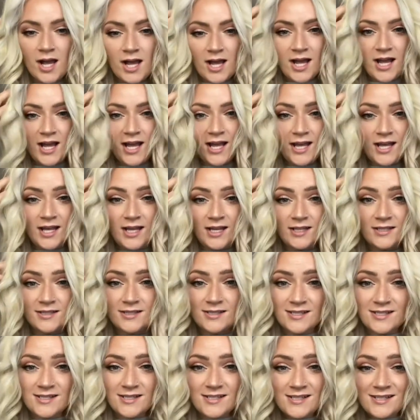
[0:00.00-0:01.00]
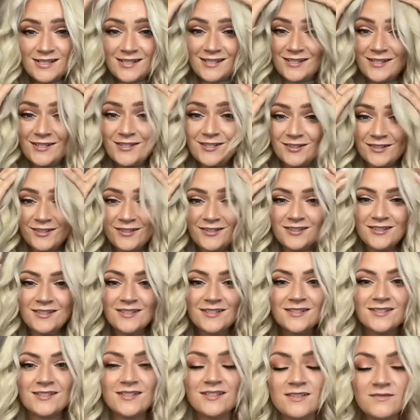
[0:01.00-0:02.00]
And here
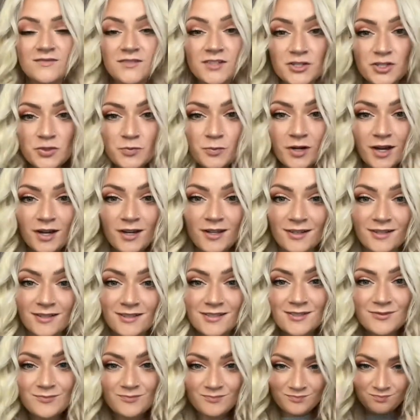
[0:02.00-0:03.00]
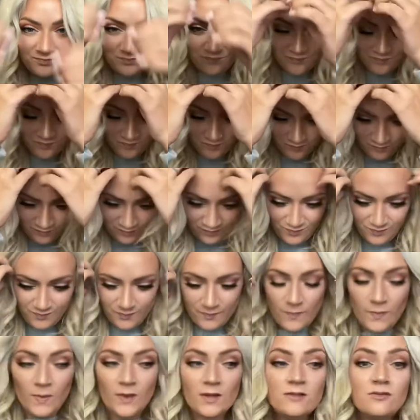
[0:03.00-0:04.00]
is the finished product.
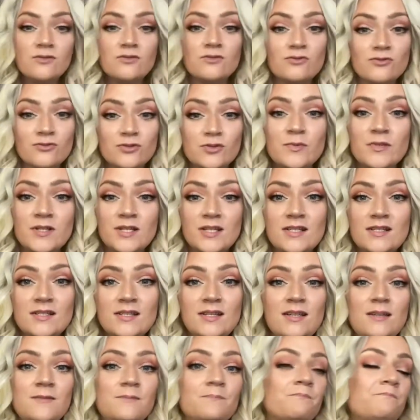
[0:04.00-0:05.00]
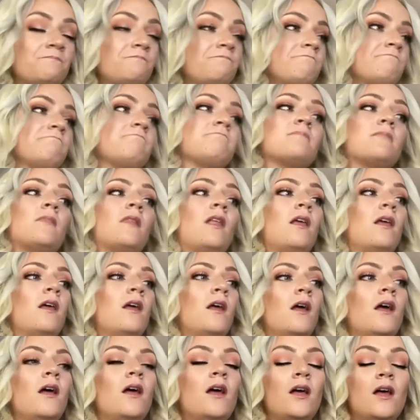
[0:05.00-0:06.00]
Super easy.
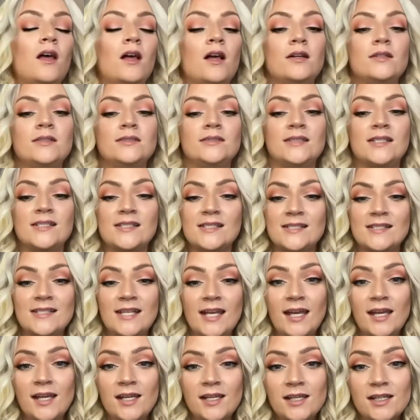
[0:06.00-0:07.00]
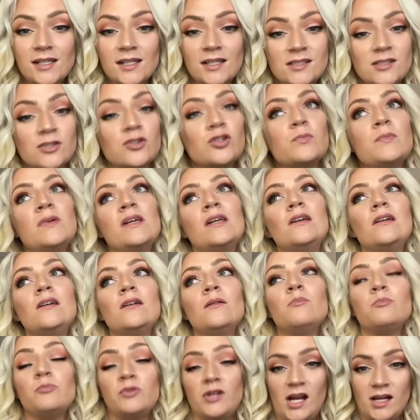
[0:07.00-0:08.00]
It took me
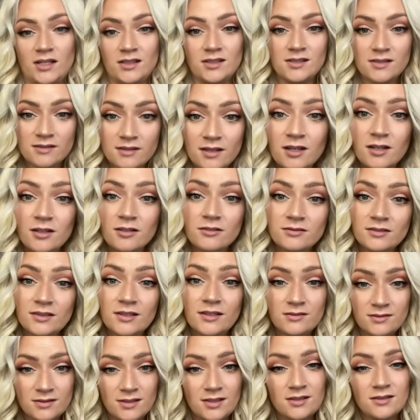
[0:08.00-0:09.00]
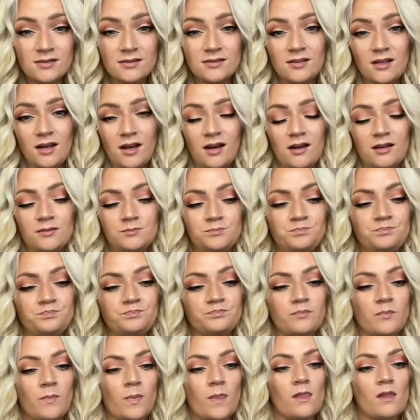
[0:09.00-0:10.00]
practice. It did.
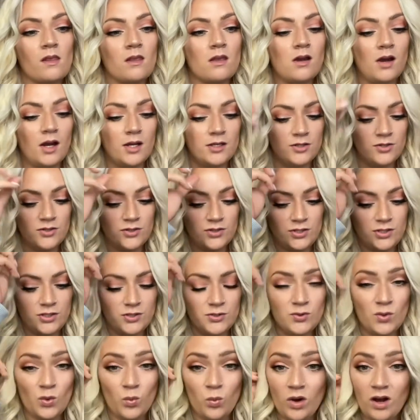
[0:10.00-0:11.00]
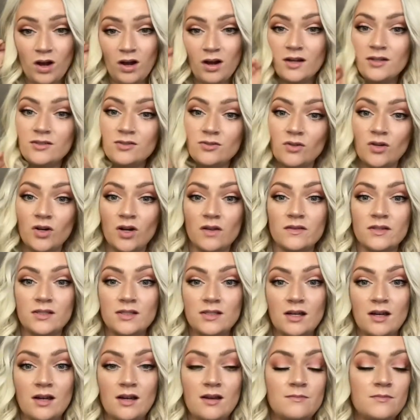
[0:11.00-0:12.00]
I used to use a wand all the
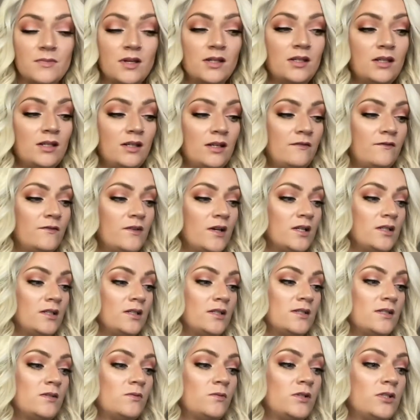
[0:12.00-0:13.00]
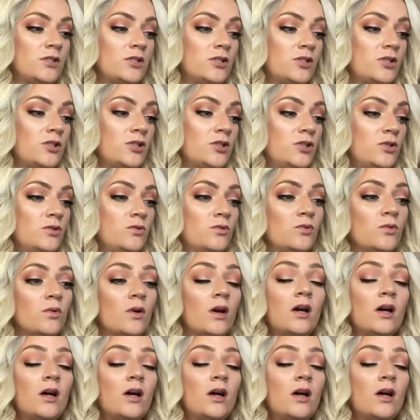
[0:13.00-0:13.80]
time, and then I finally switched to